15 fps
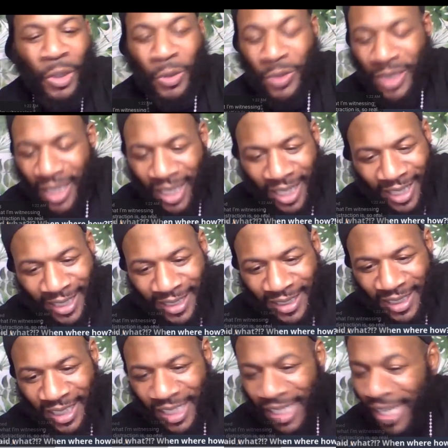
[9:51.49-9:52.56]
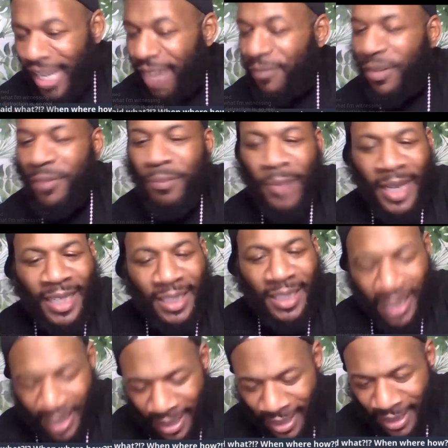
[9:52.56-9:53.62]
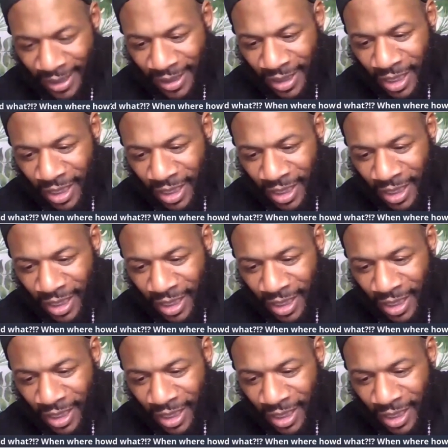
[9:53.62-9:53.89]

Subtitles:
Don, never met Don.